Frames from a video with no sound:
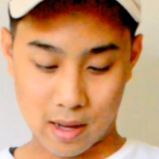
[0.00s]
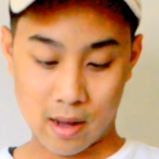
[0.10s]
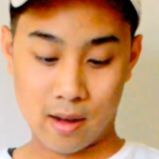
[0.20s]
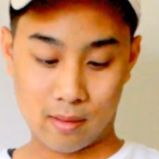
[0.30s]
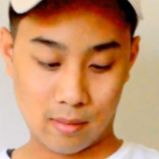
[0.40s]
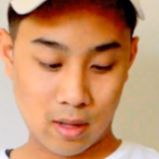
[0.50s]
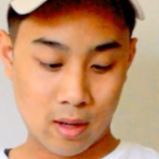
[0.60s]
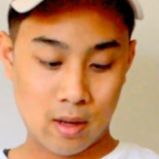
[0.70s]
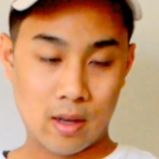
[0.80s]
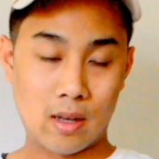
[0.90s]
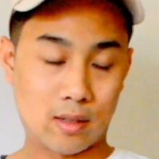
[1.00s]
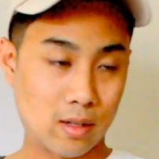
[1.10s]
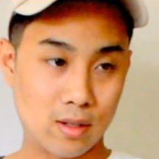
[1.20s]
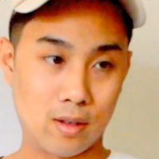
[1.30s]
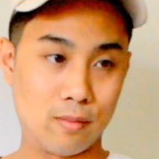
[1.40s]
And
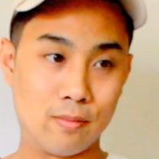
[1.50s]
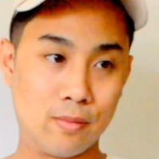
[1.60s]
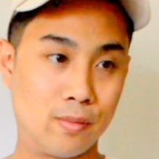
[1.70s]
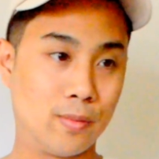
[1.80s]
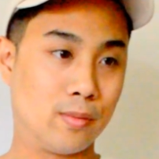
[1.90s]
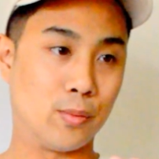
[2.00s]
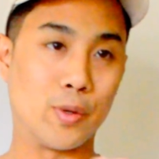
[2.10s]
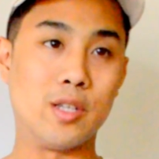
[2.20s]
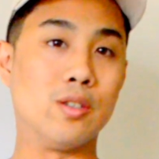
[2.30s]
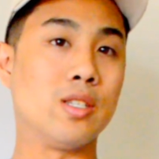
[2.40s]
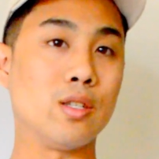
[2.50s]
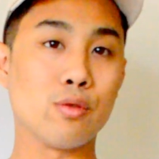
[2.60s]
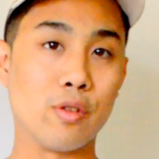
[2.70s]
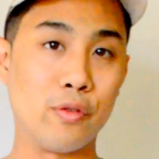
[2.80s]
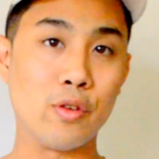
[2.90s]
essentially, what you see
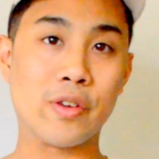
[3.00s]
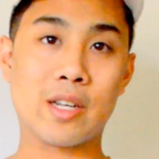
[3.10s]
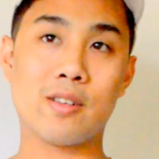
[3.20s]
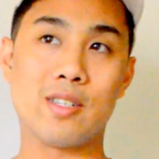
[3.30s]
through the viewfinder